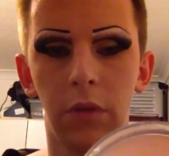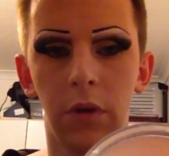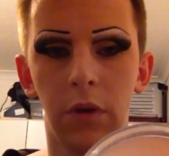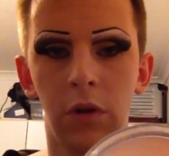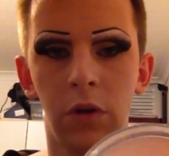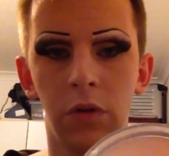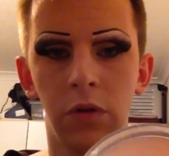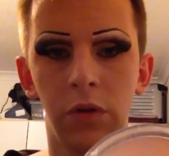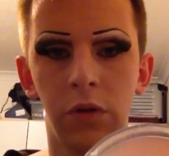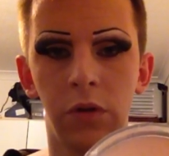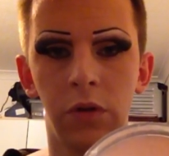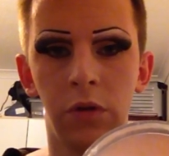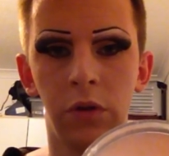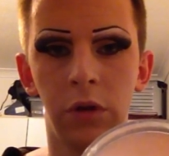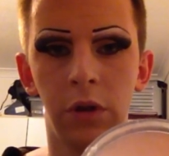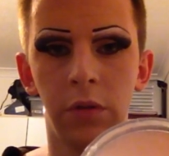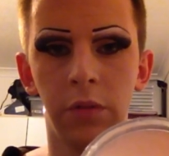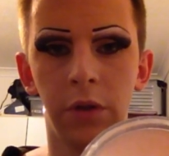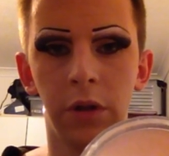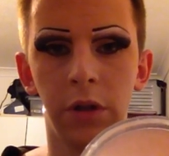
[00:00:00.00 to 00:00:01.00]
contour,
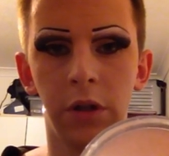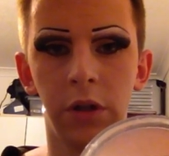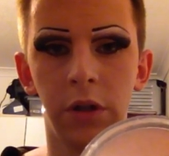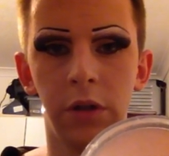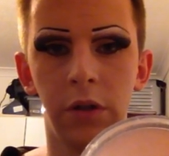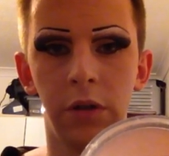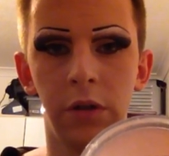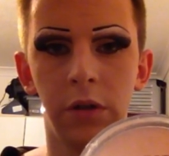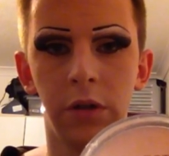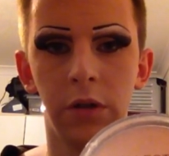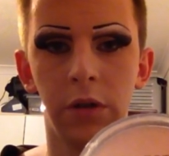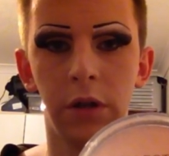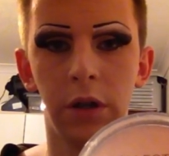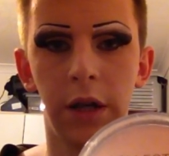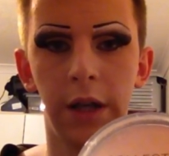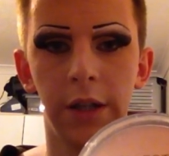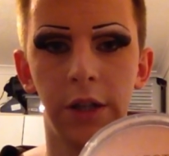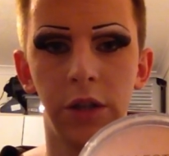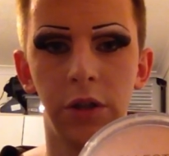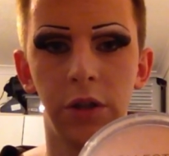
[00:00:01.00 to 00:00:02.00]
I'm going to use
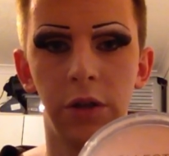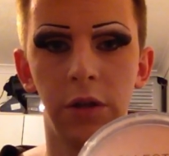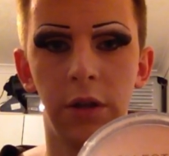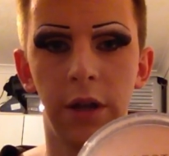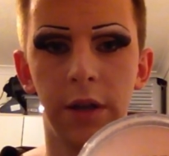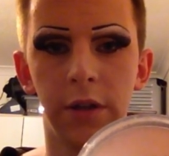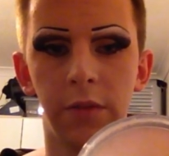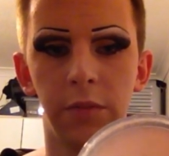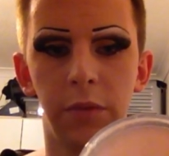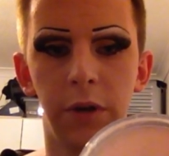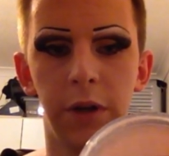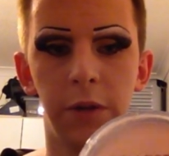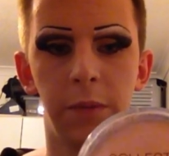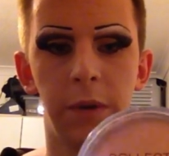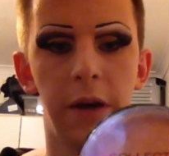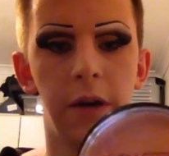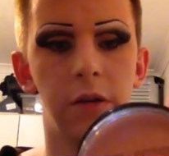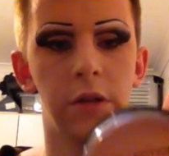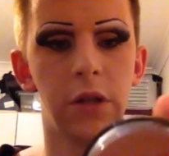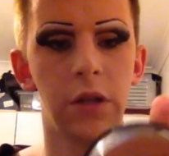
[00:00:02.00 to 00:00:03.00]
Collection 2000 pressed
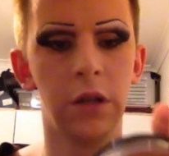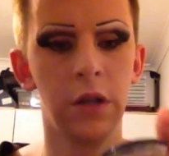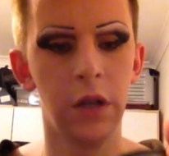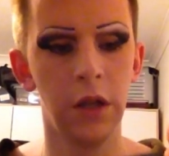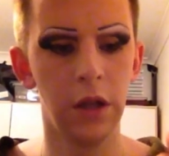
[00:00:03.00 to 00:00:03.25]
powder.